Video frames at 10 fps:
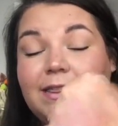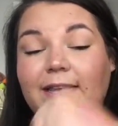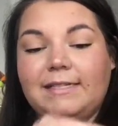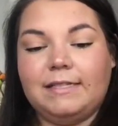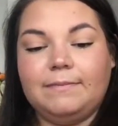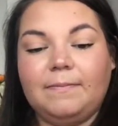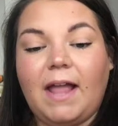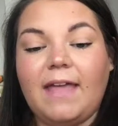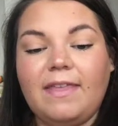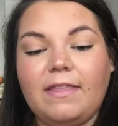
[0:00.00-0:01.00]
This,
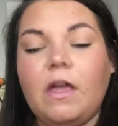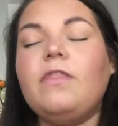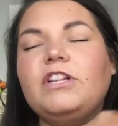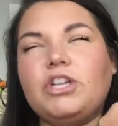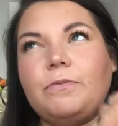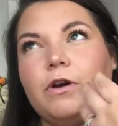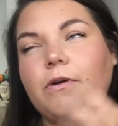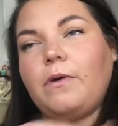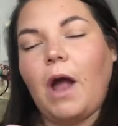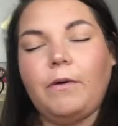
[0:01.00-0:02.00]
I think the
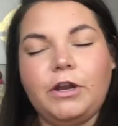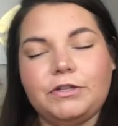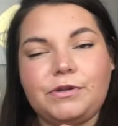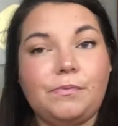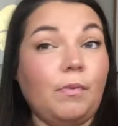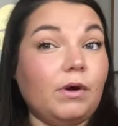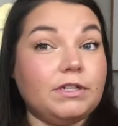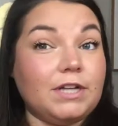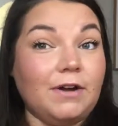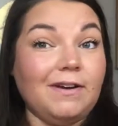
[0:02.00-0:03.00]
shimmer I would use some more
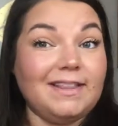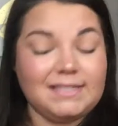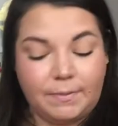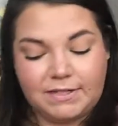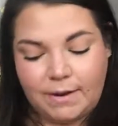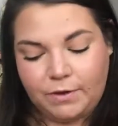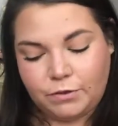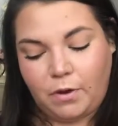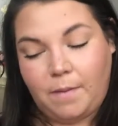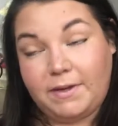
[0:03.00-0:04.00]
so in the summertime,
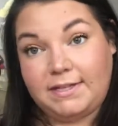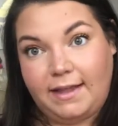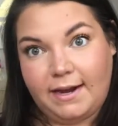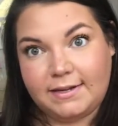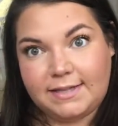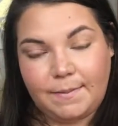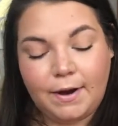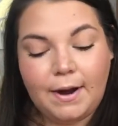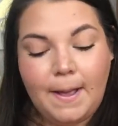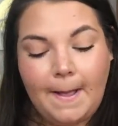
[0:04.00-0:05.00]
which we're coming to the end of
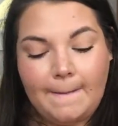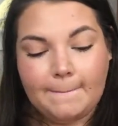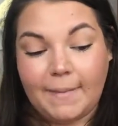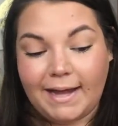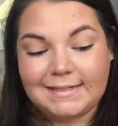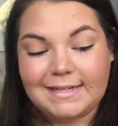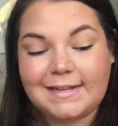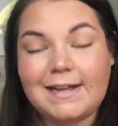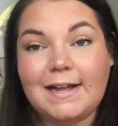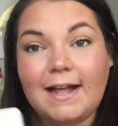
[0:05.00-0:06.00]
summer, but
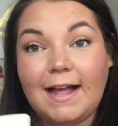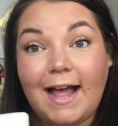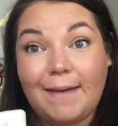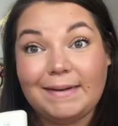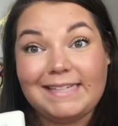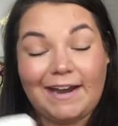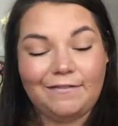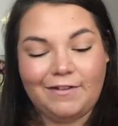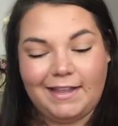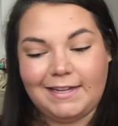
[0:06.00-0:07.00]
I'm excited
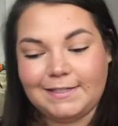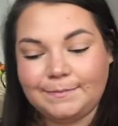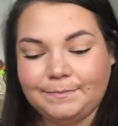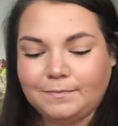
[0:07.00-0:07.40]
for these.